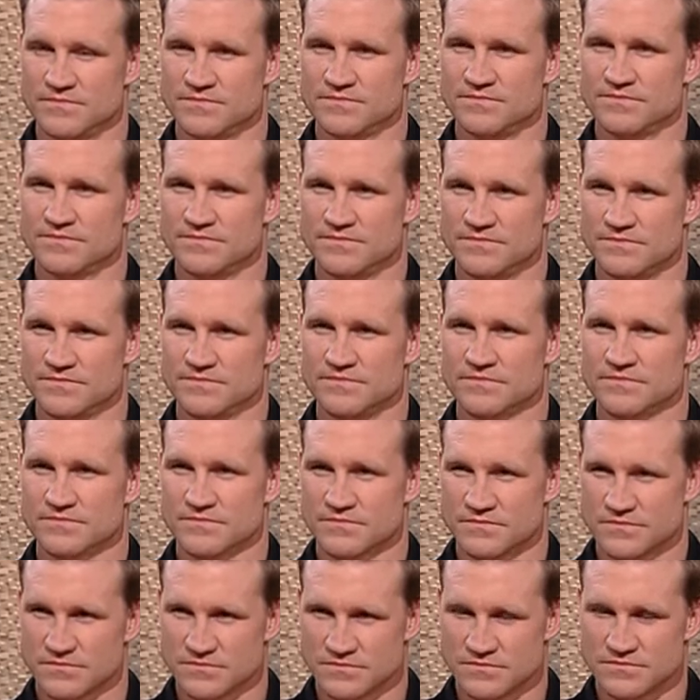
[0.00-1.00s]
and James
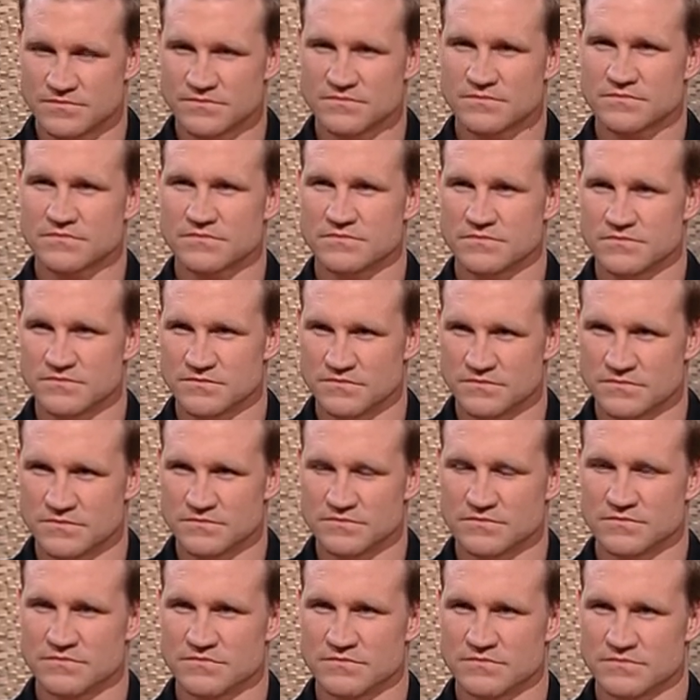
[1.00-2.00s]
Hird hadn't
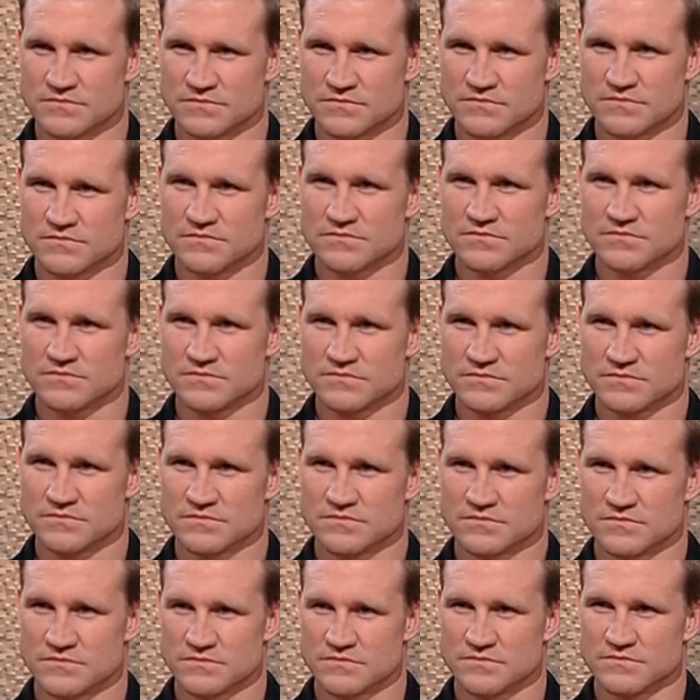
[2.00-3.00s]
been on the coaching
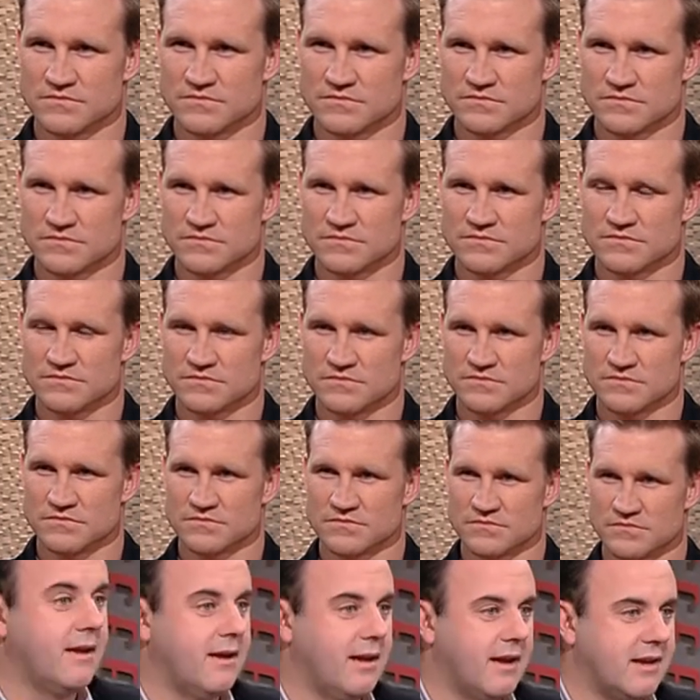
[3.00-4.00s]
landscape, let alone made
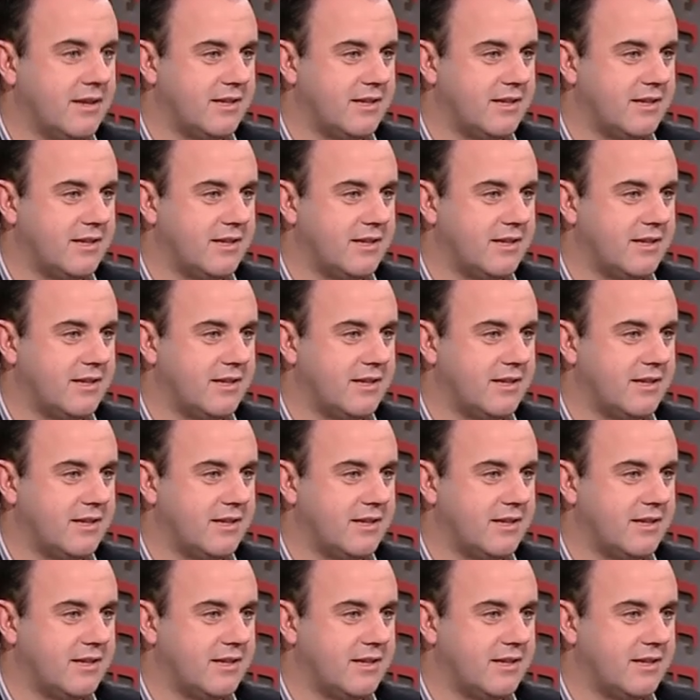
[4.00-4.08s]
a,